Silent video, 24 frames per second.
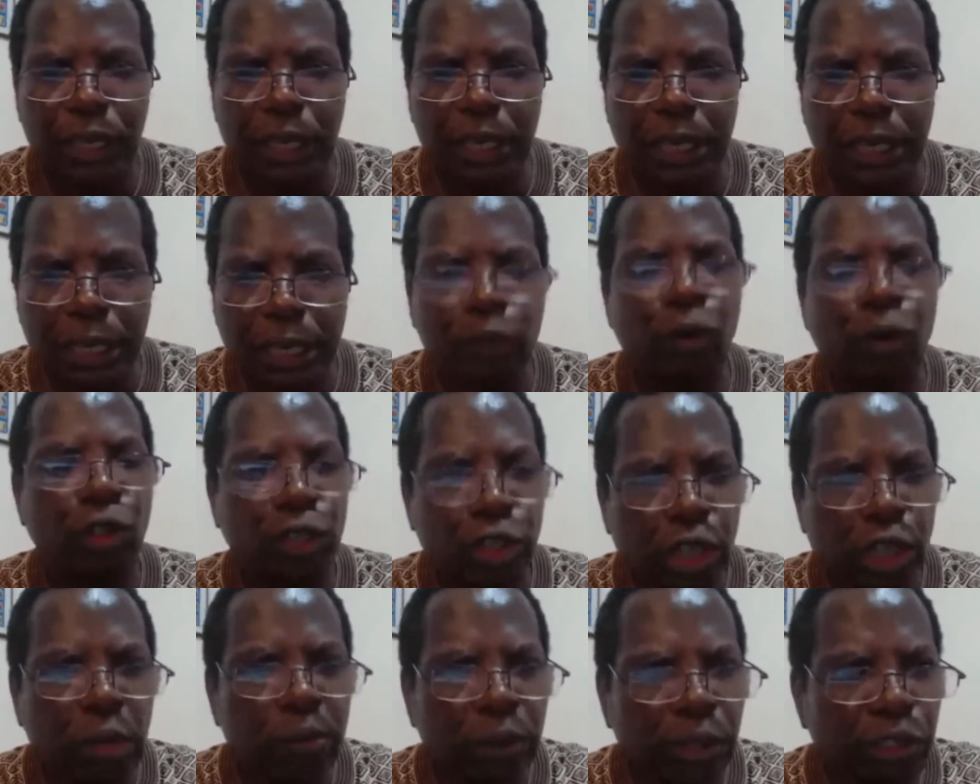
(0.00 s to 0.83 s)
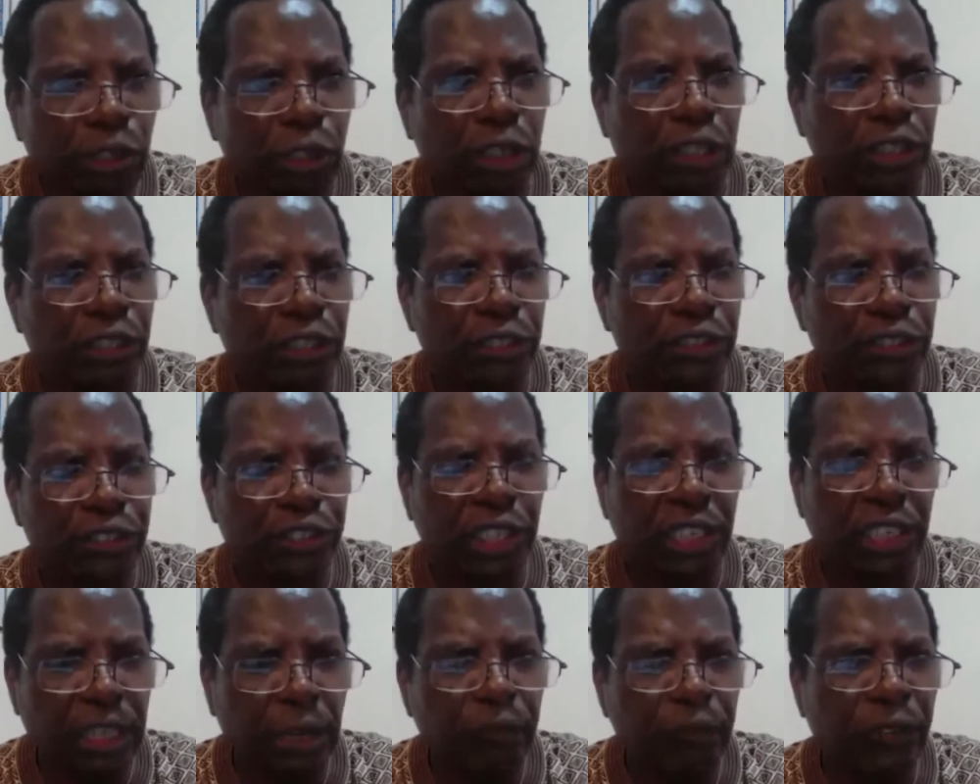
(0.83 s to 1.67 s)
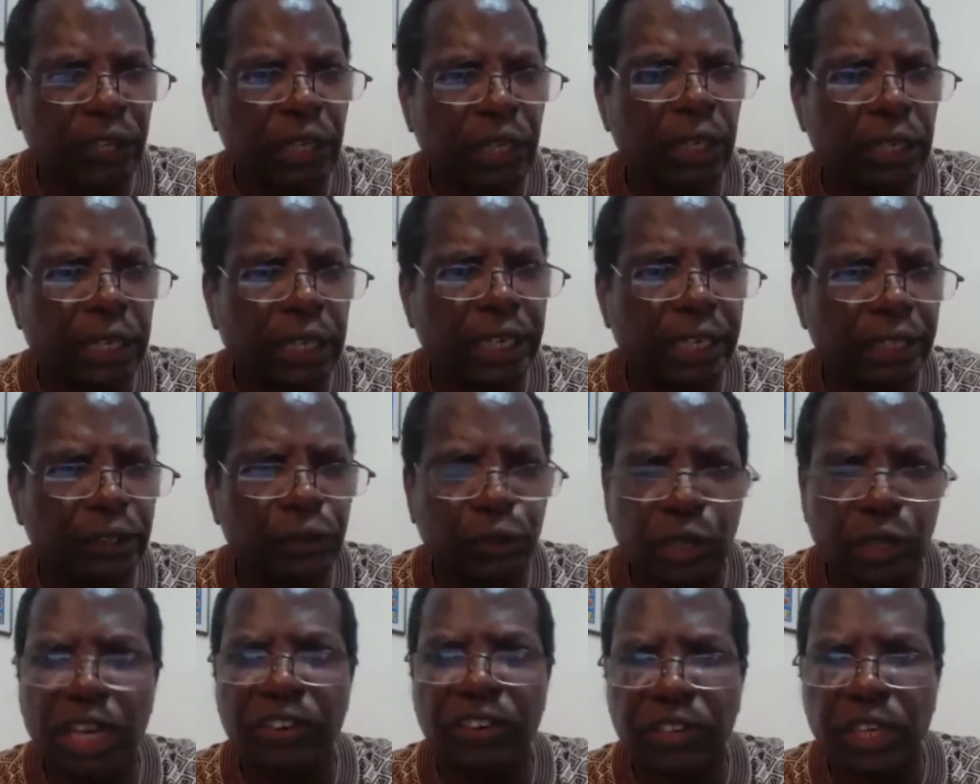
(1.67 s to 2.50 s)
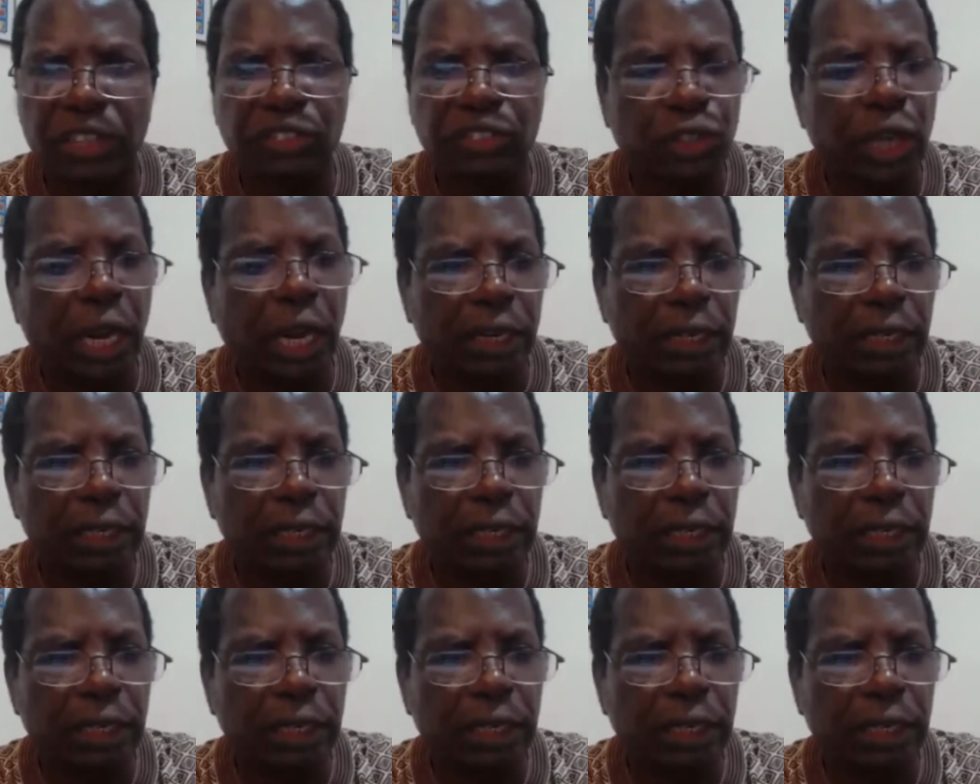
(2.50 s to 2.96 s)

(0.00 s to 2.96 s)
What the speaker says: he contributed significantly to get things done.